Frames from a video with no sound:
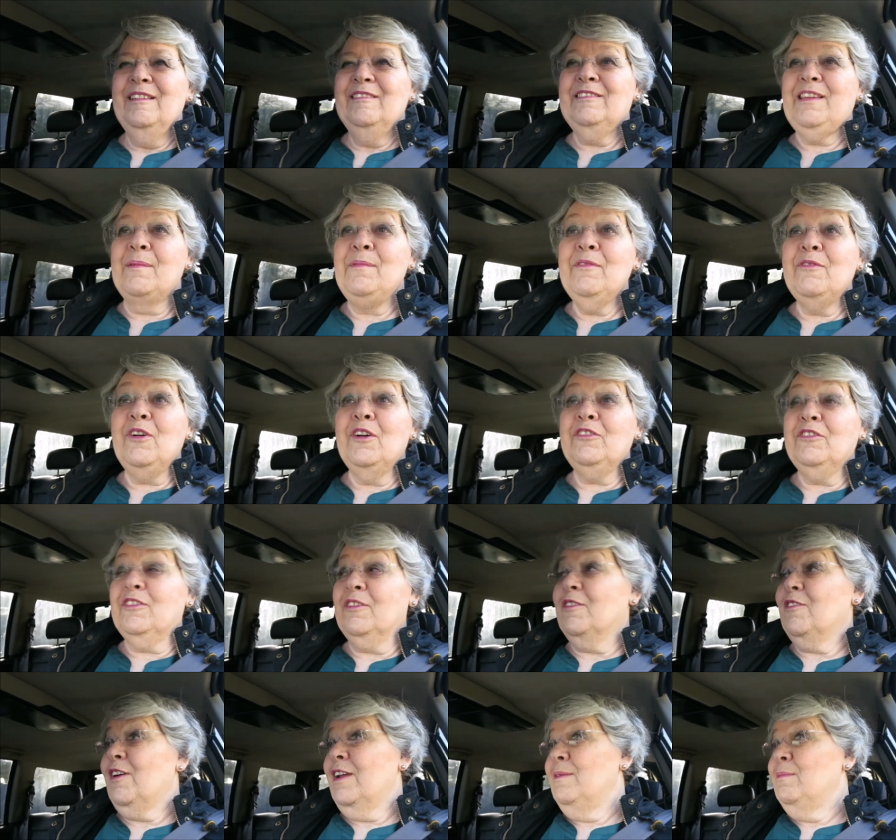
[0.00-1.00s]
some have got
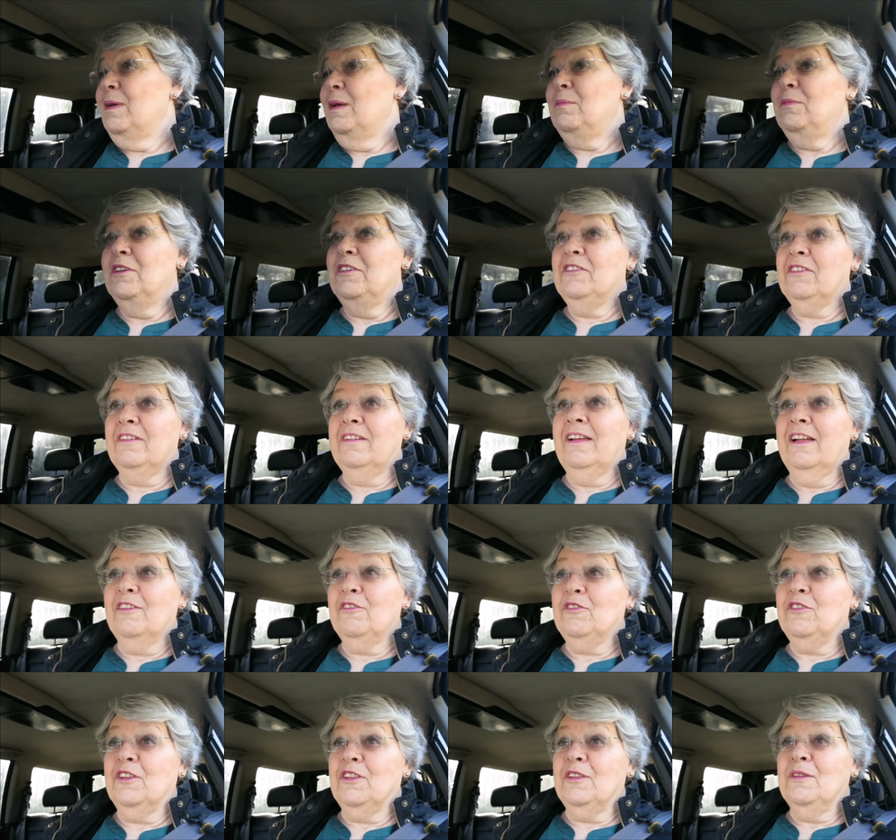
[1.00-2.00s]
some great memories
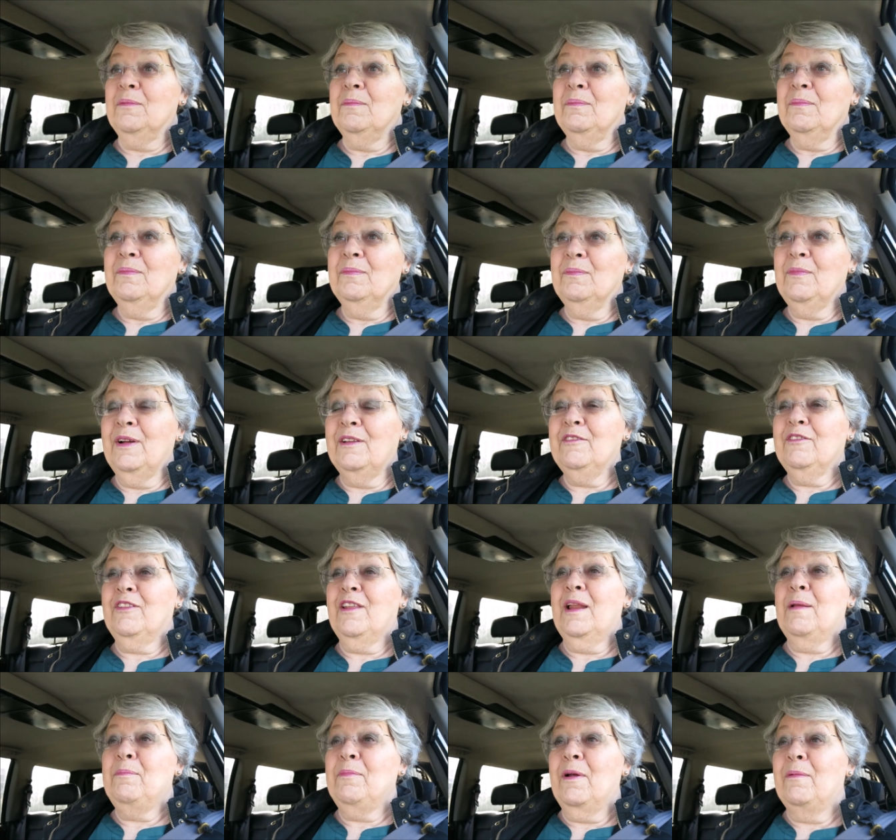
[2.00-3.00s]
attached to them ones
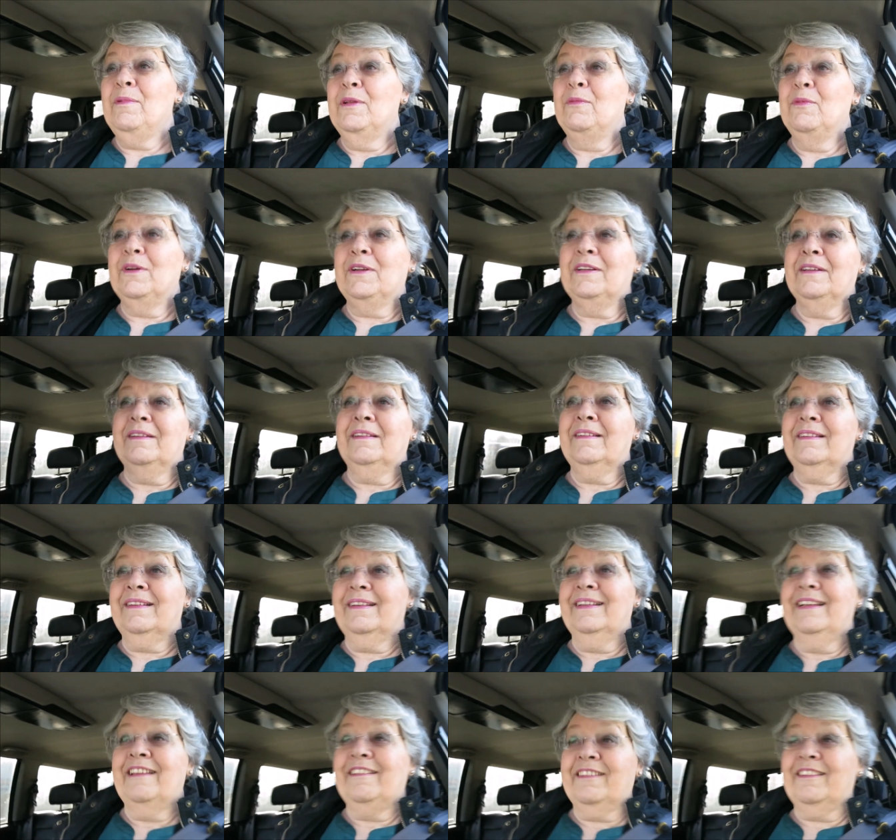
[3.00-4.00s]
that I probably wouldn't
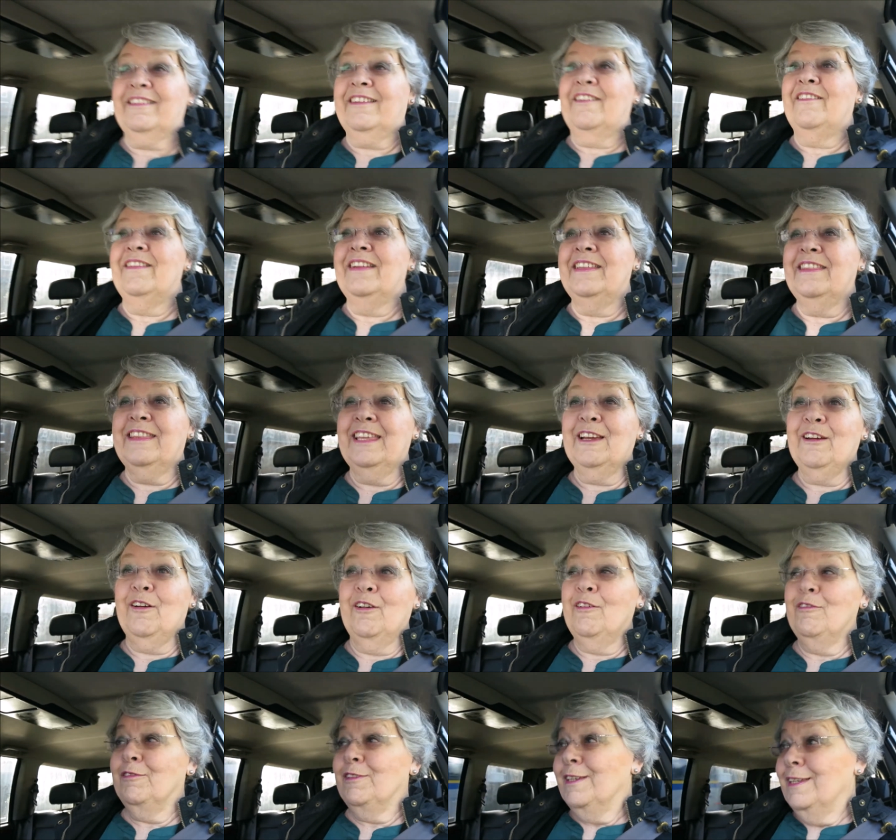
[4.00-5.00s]
necessarily think
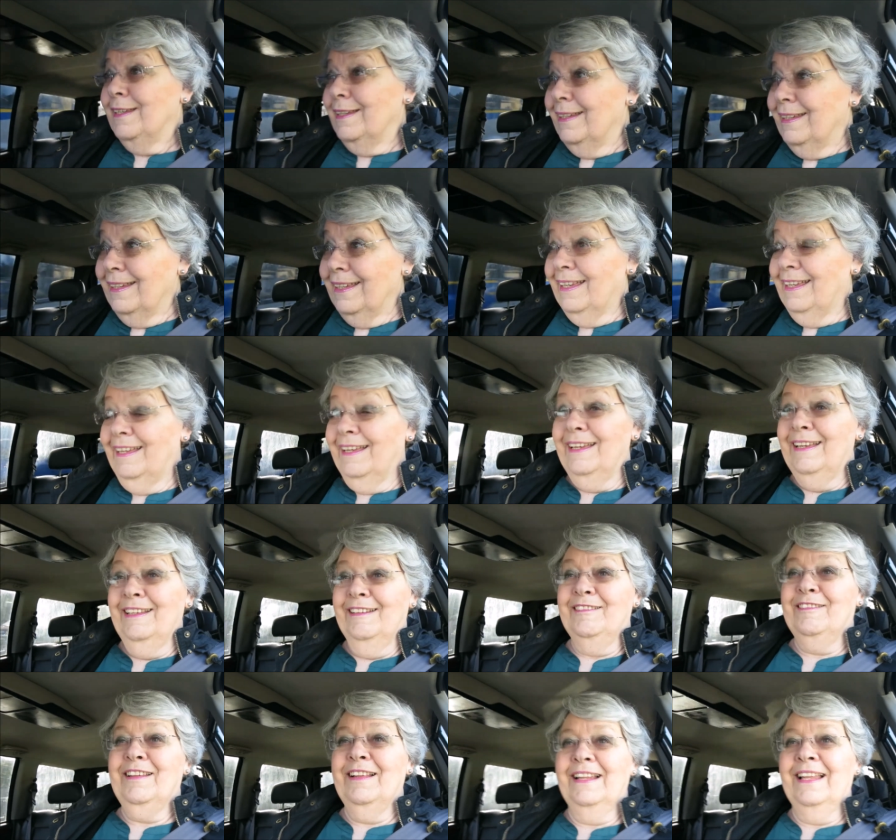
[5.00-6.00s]
of uh,
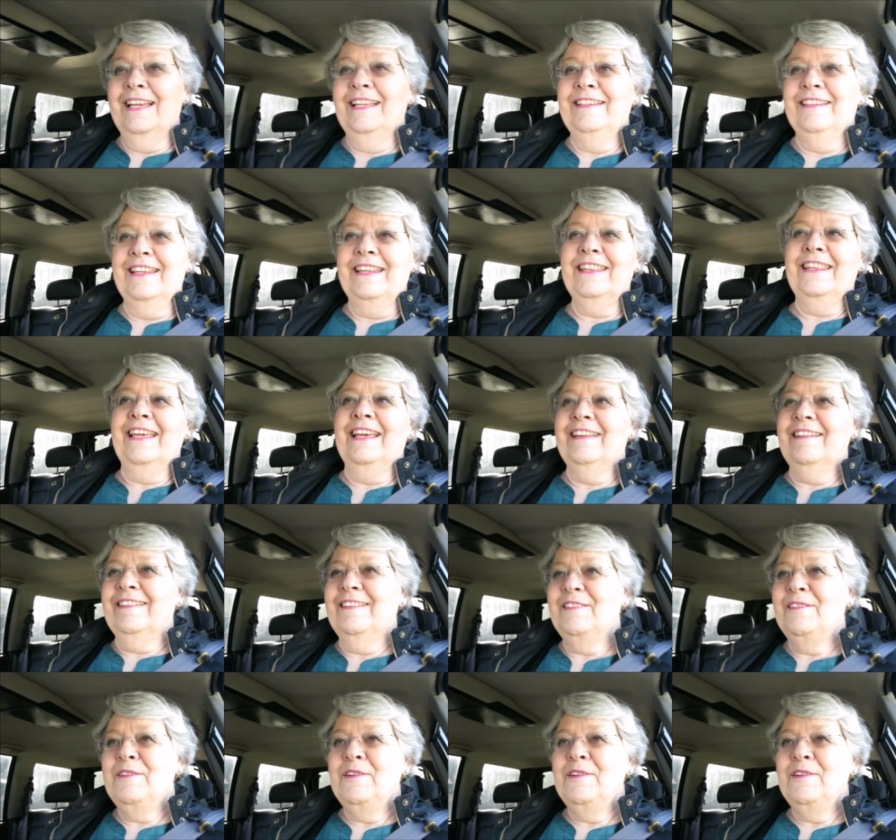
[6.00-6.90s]
until I did that.